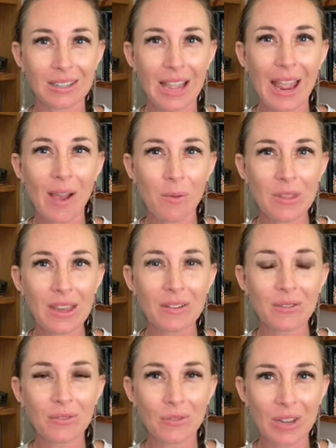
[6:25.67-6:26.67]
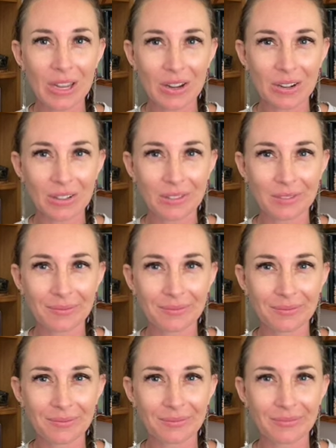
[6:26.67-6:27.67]
How would that feel?
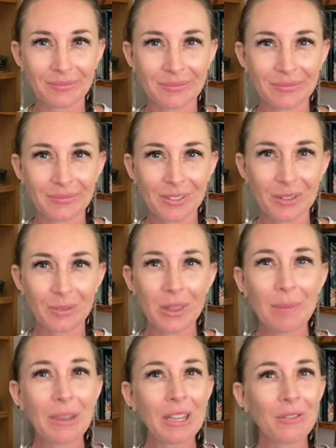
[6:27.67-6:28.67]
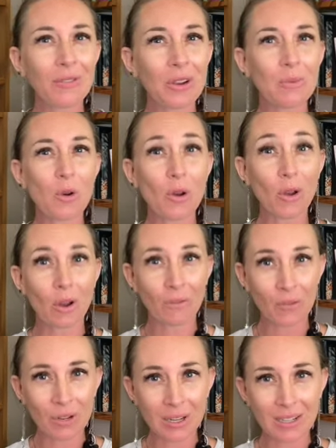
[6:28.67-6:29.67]
Would that make you feel more
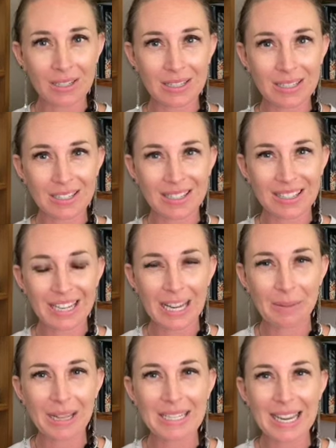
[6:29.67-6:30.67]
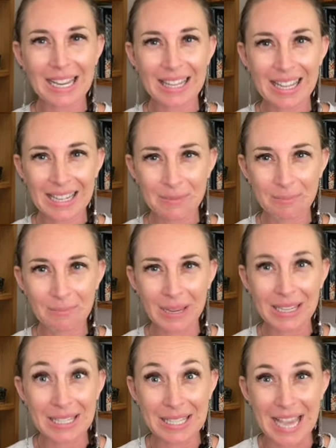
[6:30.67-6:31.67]
confident about taking that
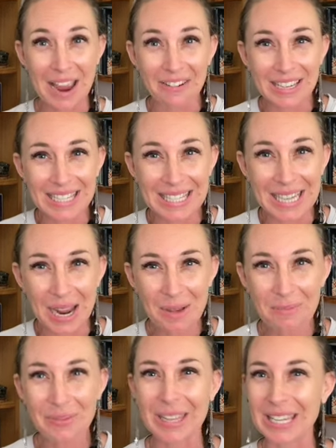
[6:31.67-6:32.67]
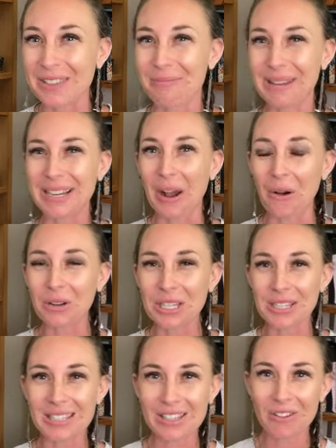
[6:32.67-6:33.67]
big scary step that you've been
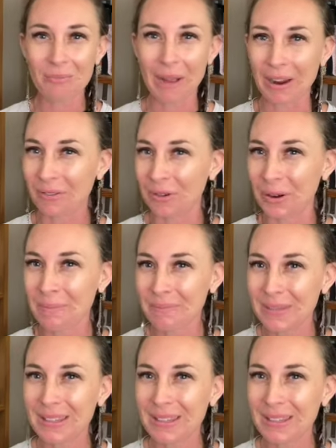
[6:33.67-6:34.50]
holding yourself back from?